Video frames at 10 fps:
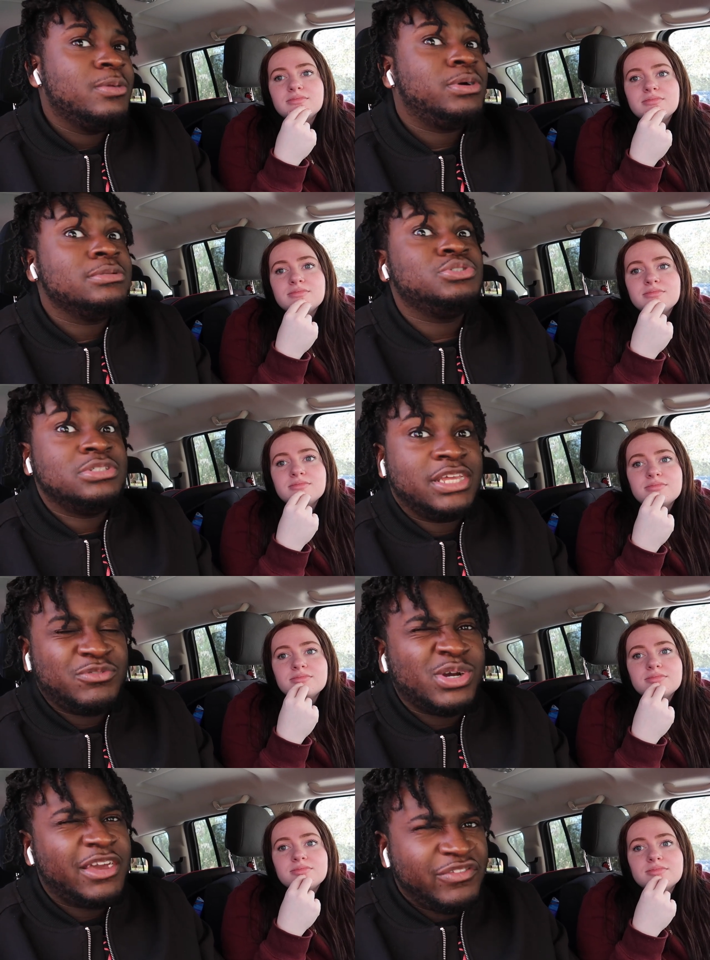Speaker 1: probably doing a
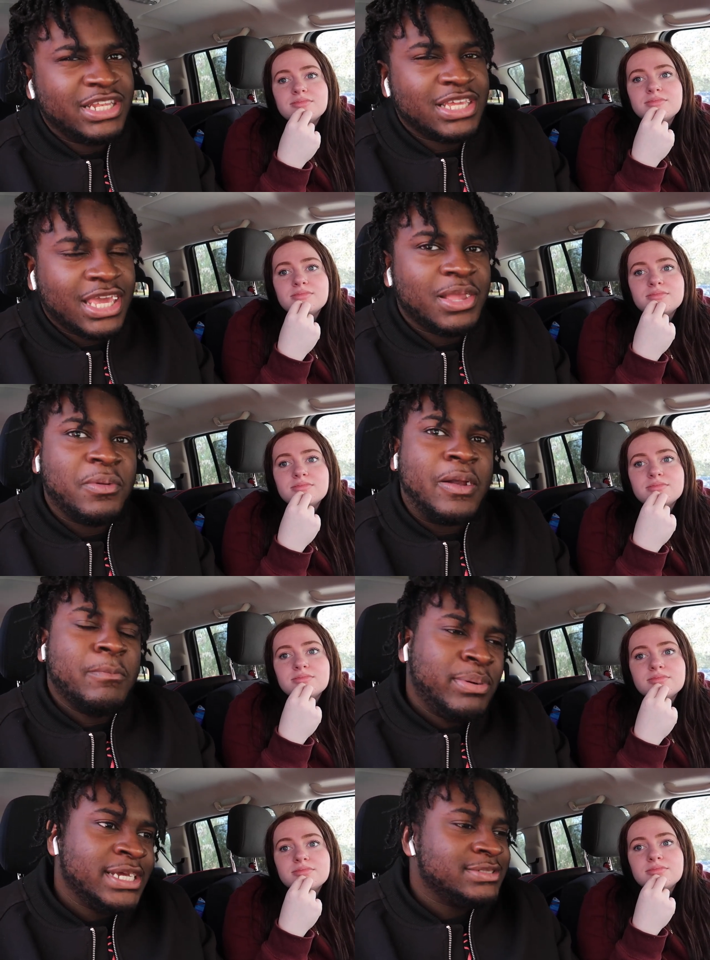giveaway at 50k.
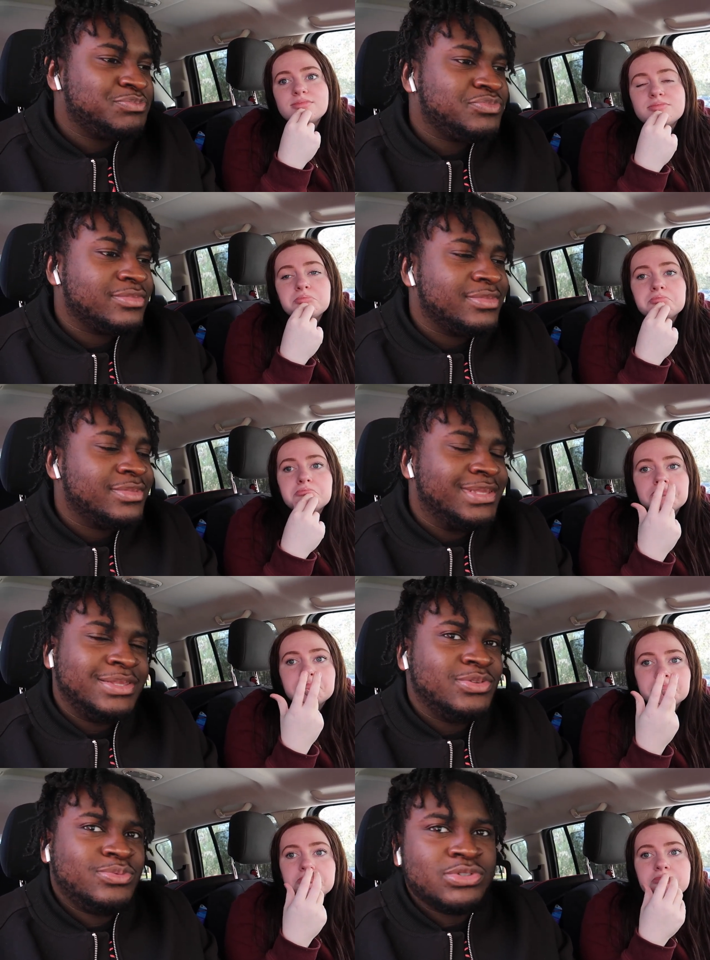But
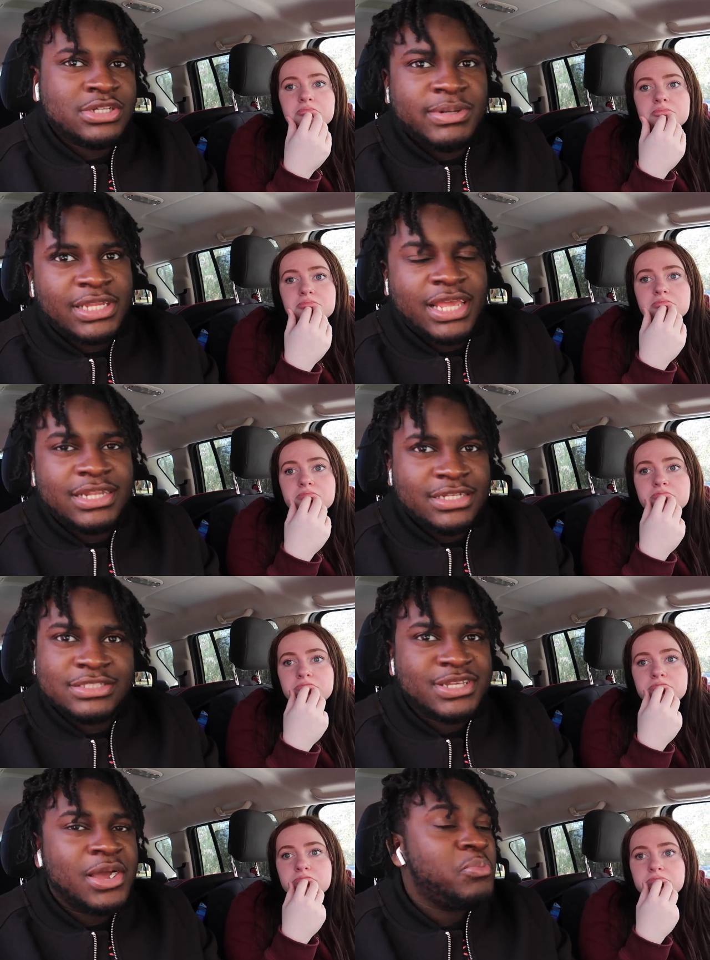we'll talk about that
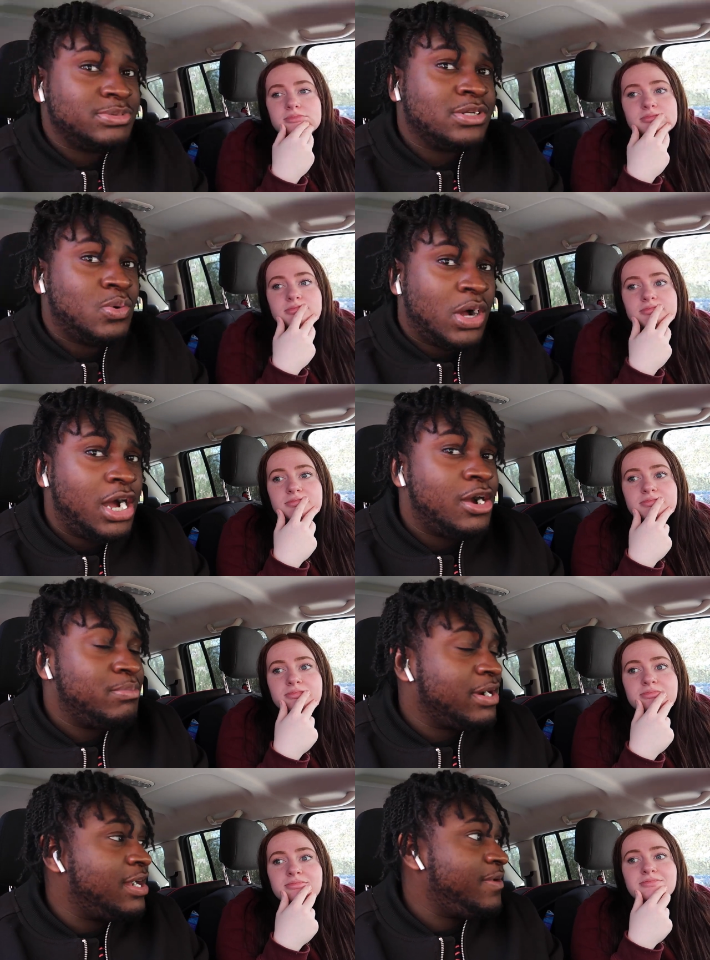another time. It's been a while,
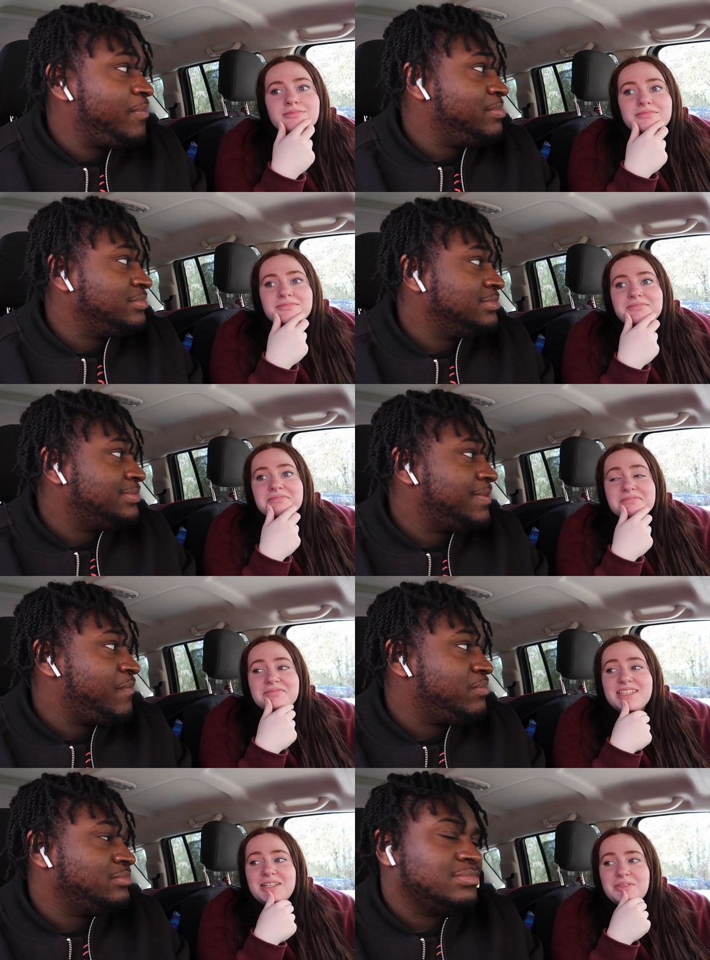bro.
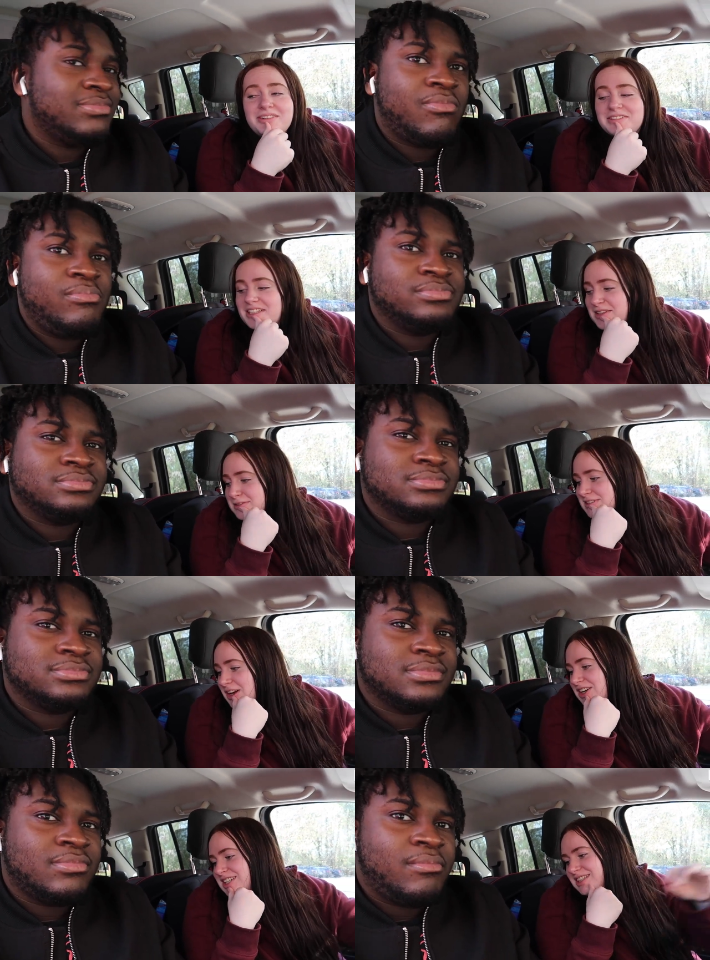
Speaker 2: Yeah, we haven't done a
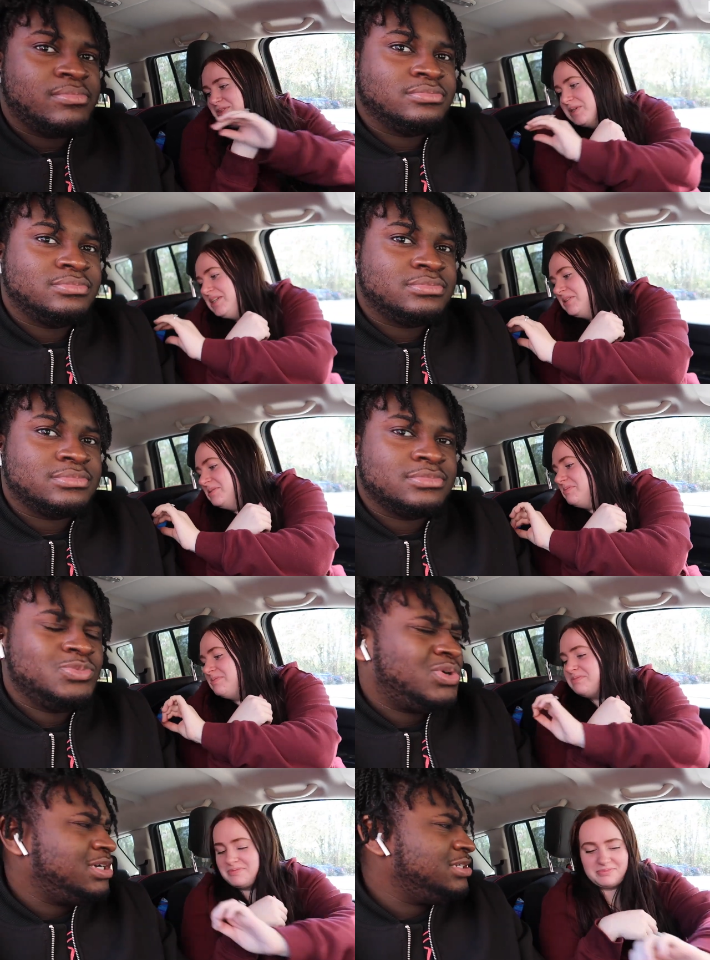vlog in a
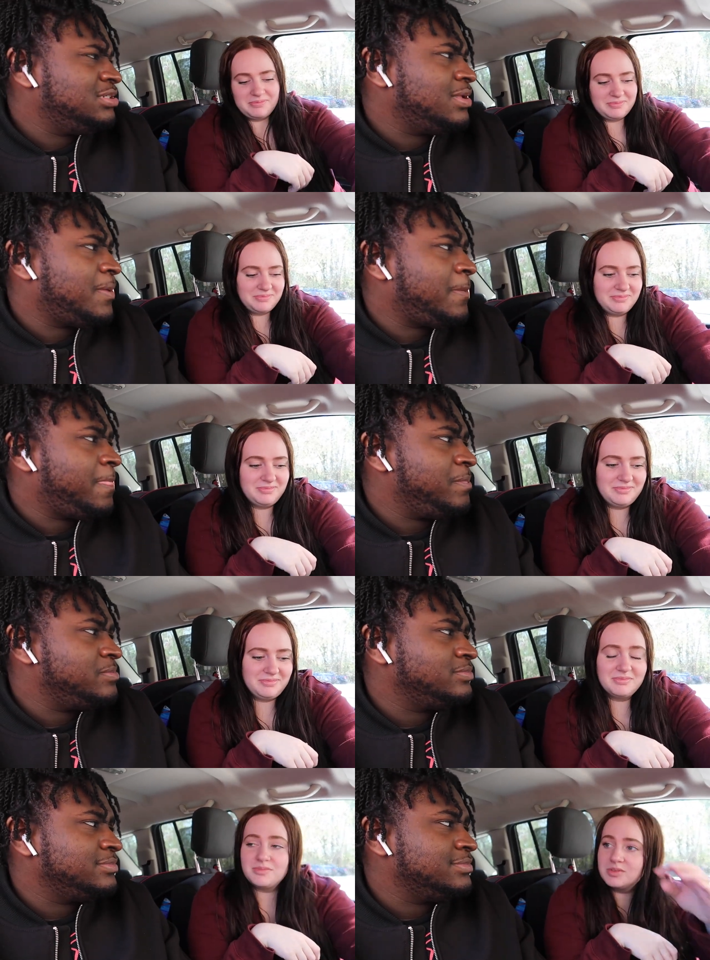while. What?
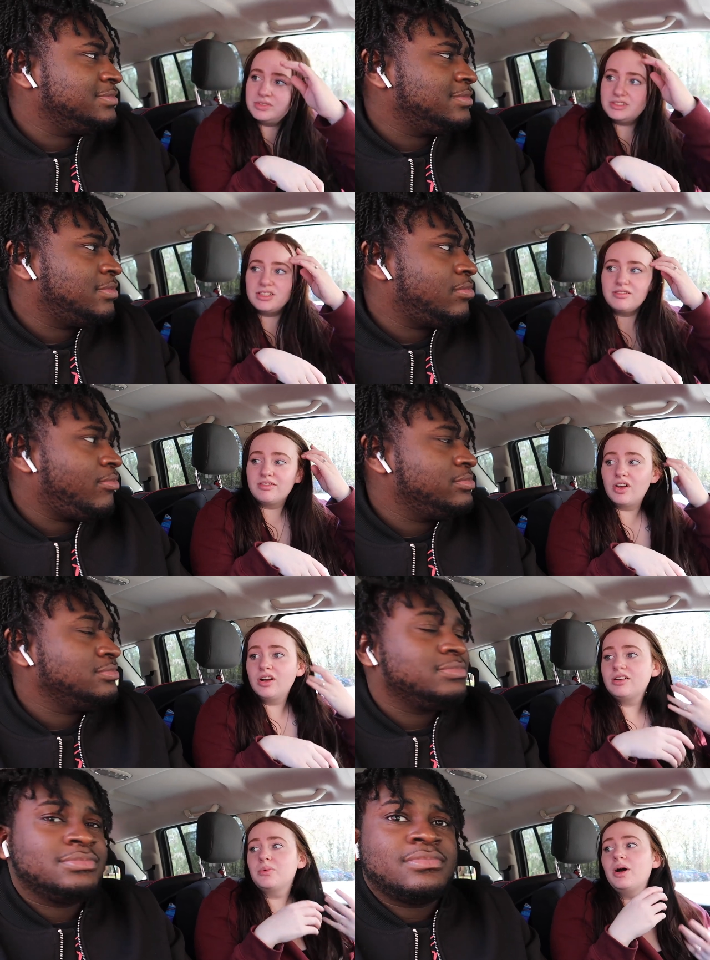We haven't done a
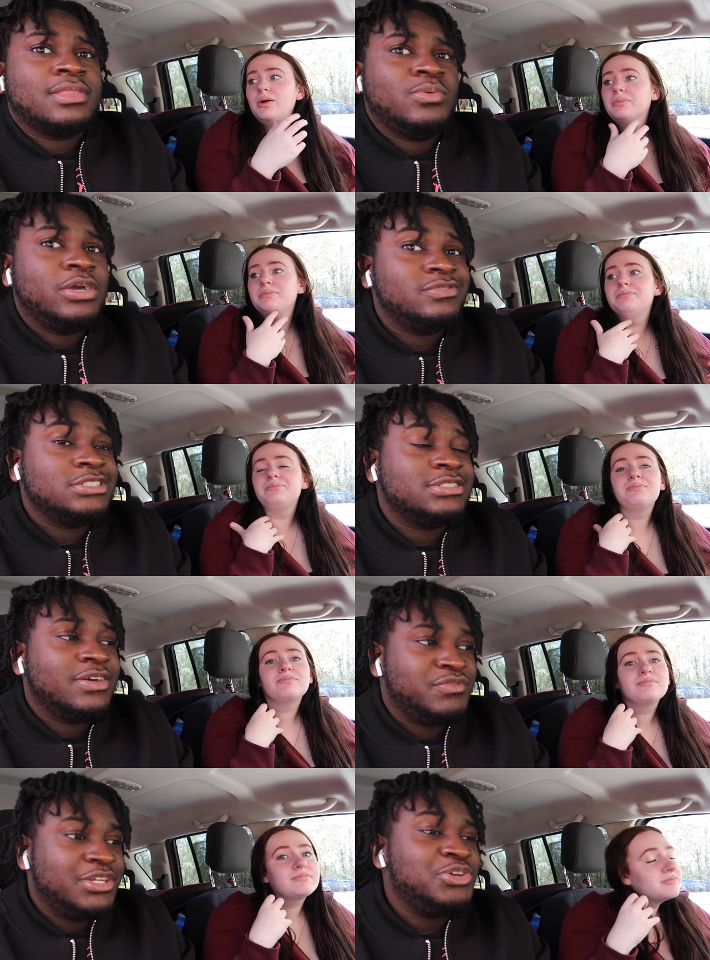vlog in a while.
Speaker 1: We haven't done
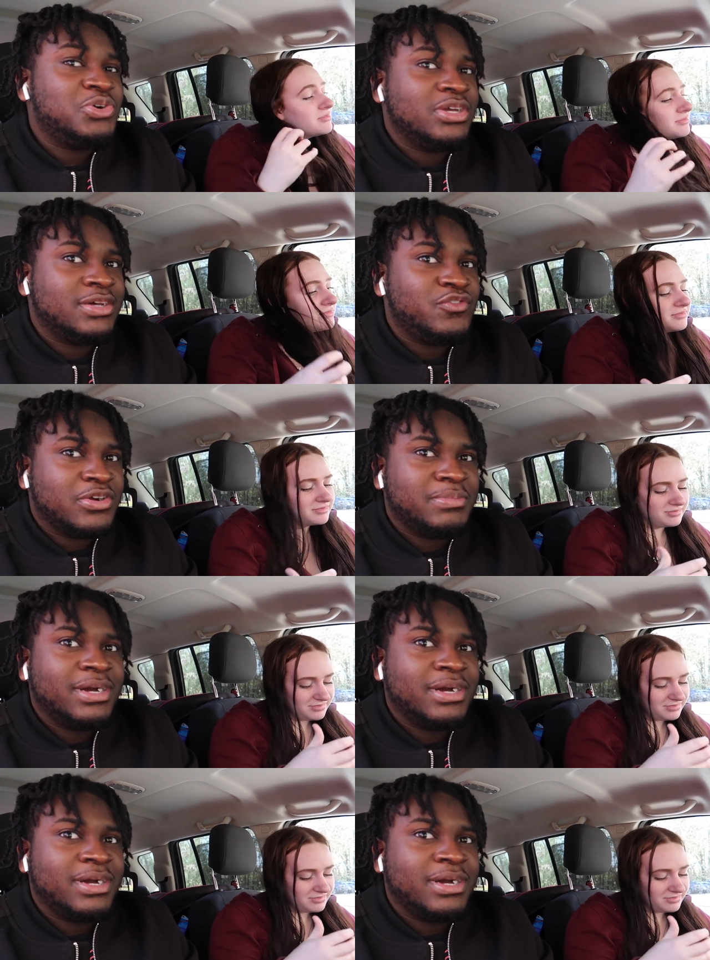a video in over a